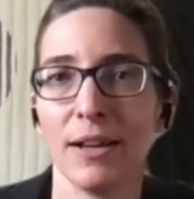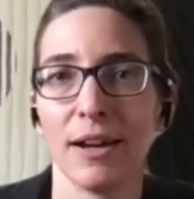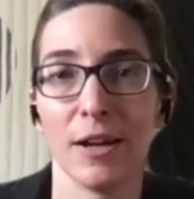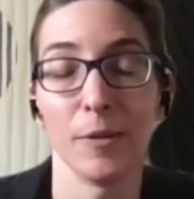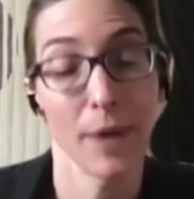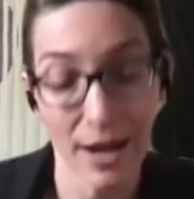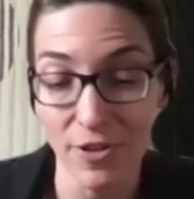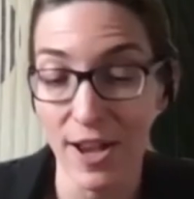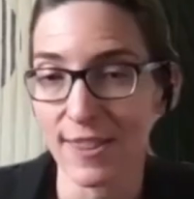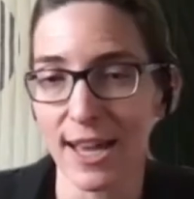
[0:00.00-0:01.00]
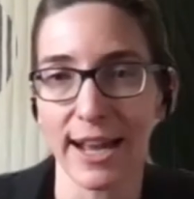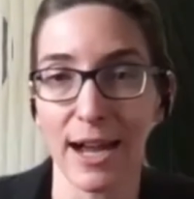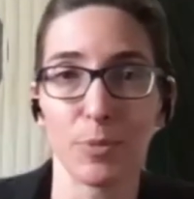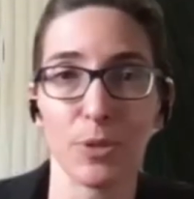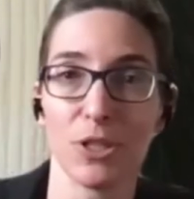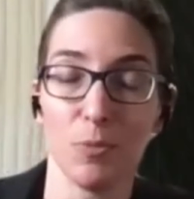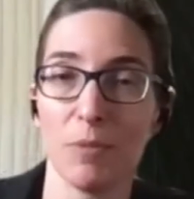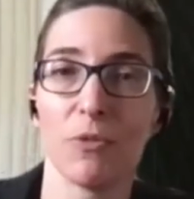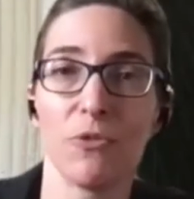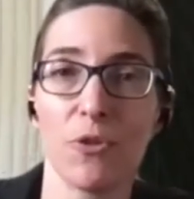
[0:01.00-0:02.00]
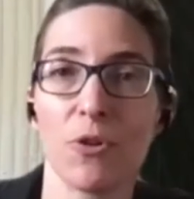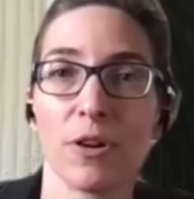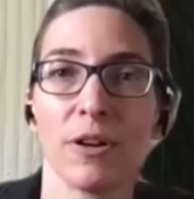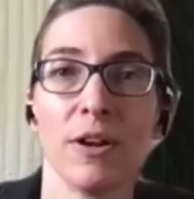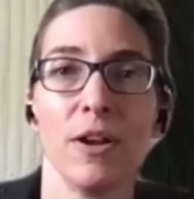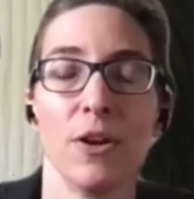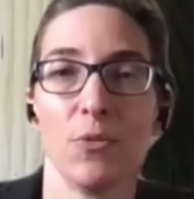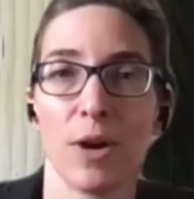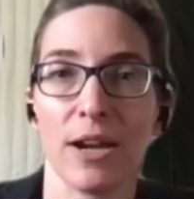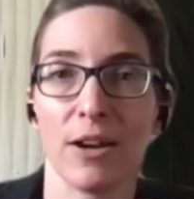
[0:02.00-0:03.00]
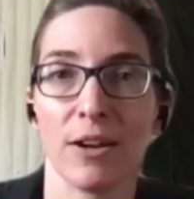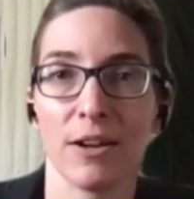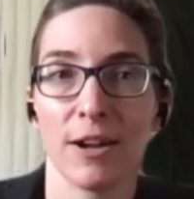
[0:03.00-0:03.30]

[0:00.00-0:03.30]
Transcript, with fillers: Um, I've had that happen to me before where,